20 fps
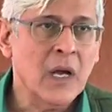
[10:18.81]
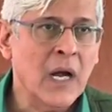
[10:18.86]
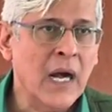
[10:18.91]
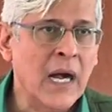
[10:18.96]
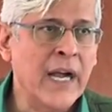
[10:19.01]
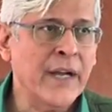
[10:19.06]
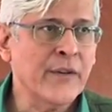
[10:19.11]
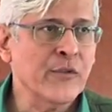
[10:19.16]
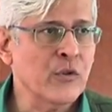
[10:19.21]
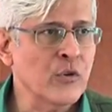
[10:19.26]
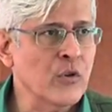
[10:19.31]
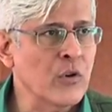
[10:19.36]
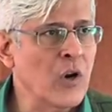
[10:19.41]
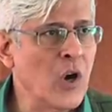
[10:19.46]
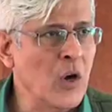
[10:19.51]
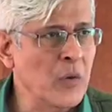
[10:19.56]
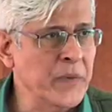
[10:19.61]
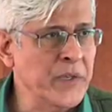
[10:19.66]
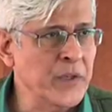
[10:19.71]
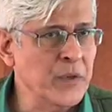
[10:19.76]
I don't know
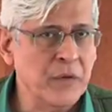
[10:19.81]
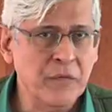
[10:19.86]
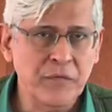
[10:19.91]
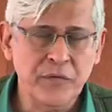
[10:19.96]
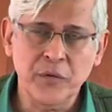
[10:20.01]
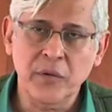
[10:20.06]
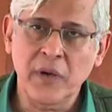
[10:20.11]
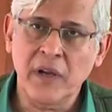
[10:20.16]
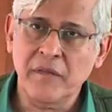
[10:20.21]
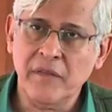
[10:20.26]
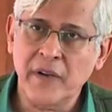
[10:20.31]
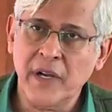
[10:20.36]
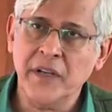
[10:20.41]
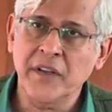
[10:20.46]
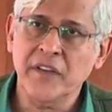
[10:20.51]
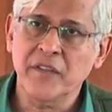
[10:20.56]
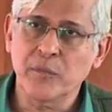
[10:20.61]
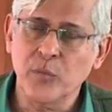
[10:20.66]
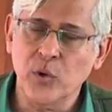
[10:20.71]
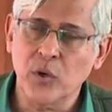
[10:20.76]
how many of you have read
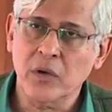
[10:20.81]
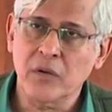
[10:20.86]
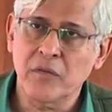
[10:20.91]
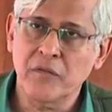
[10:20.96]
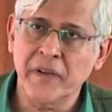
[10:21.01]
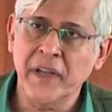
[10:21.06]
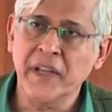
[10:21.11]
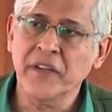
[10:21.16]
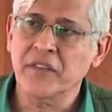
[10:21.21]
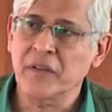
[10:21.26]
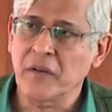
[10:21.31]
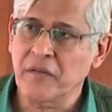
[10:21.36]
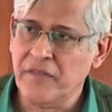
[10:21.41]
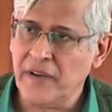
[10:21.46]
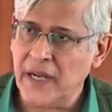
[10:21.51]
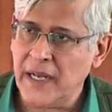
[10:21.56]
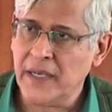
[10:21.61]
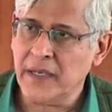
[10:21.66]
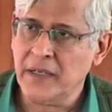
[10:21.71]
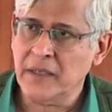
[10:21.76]
his book, Wings of
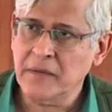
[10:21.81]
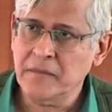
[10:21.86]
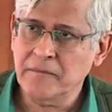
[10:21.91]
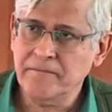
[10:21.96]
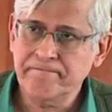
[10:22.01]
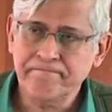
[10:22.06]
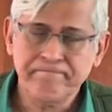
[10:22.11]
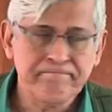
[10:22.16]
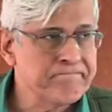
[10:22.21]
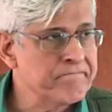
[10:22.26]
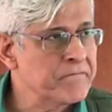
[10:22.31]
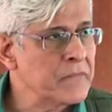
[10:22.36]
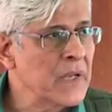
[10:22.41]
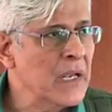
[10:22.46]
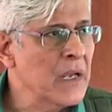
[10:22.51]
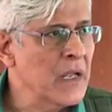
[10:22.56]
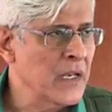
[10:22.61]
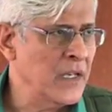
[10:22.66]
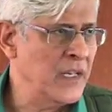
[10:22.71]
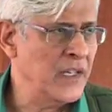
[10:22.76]
Fire.
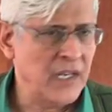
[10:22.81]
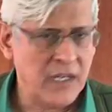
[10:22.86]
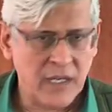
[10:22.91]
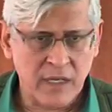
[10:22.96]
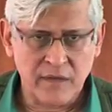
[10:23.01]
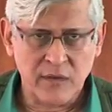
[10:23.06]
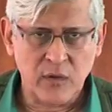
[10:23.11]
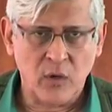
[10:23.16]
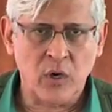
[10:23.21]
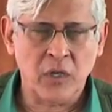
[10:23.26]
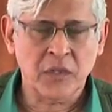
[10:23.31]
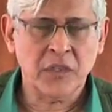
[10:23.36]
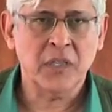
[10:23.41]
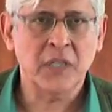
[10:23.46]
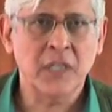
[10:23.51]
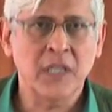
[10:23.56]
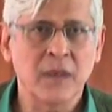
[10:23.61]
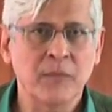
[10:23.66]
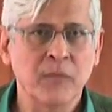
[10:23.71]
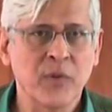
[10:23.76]
He has
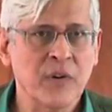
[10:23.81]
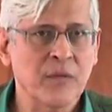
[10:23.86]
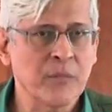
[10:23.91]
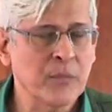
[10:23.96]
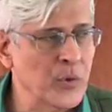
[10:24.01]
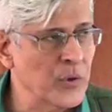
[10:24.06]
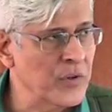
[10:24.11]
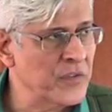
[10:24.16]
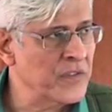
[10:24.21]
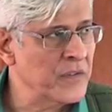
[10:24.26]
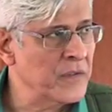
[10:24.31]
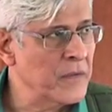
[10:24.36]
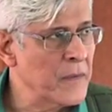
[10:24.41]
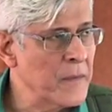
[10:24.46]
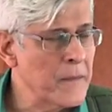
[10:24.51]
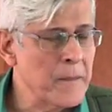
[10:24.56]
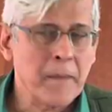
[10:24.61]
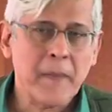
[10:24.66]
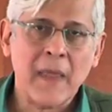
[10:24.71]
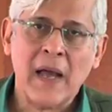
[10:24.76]
authored number of books.
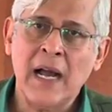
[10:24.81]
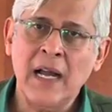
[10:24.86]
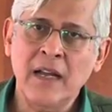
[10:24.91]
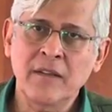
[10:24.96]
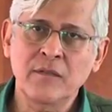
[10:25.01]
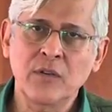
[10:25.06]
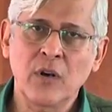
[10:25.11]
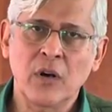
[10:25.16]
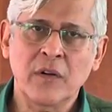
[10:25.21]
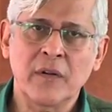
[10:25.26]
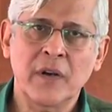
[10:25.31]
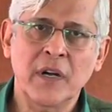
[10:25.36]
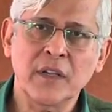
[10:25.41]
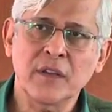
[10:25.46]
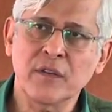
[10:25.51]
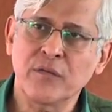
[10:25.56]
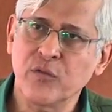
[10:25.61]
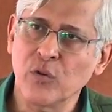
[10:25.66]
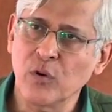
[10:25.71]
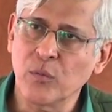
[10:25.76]
I have not read
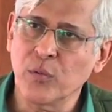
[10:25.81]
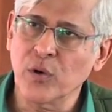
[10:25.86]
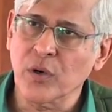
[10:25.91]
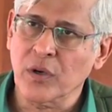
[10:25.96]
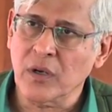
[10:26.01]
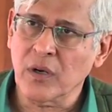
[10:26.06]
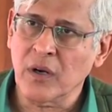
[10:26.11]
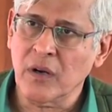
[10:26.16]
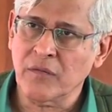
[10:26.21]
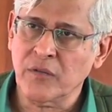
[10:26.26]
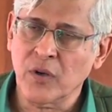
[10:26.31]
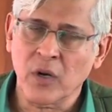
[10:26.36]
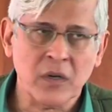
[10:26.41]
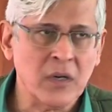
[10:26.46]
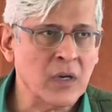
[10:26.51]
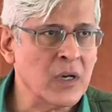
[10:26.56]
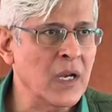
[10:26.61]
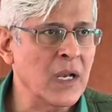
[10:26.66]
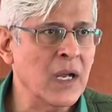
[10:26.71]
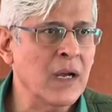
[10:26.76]
the full book of
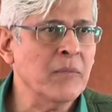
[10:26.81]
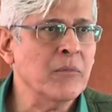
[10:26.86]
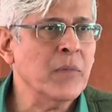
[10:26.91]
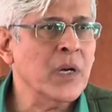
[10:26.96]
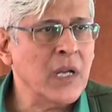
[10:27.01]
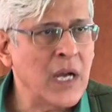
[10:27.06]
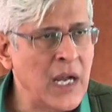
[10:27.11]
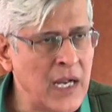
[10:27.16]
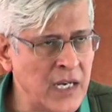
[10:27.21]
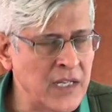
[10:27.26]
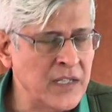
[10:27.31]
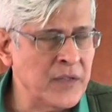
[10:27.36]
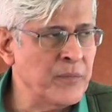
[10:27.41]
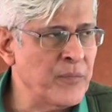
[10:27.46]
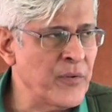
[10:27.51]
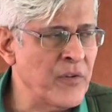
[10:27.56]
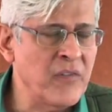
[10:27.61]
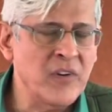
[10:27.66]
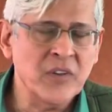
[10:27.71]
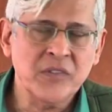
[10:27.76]
Dr. Kalam, but I had the
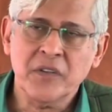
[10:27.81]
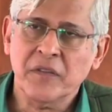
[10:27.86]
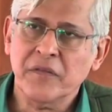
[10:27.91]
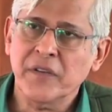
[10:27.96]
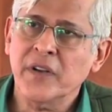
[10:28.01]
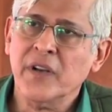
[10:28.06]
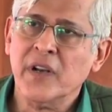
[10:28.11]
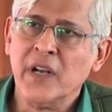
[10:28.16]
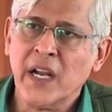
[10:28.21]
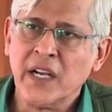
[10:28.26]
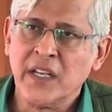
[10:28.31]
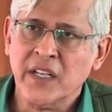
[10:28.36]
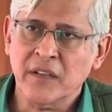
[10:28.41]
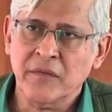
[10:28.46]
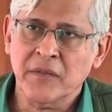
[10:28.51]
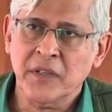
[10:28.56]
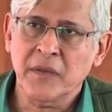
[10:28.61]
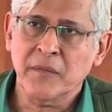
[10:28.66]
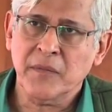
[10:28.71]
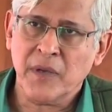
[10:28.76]
privilege of interacting
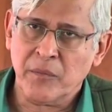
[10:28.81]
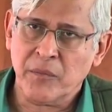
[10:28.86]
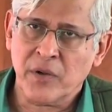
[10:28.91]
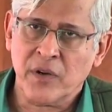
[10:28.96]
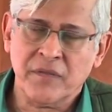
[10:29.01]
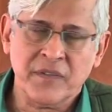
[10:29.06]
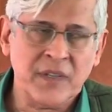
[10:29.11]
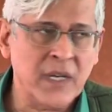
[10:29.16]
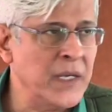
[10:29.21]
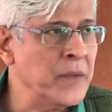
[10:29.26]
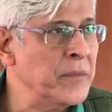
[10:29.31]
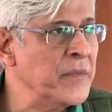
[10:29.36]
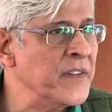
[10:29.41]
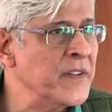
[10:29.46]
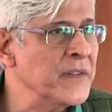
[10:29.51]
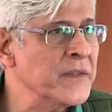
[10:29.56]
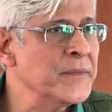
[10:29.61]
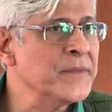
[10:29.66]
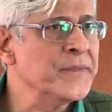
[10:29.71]
with him number of times.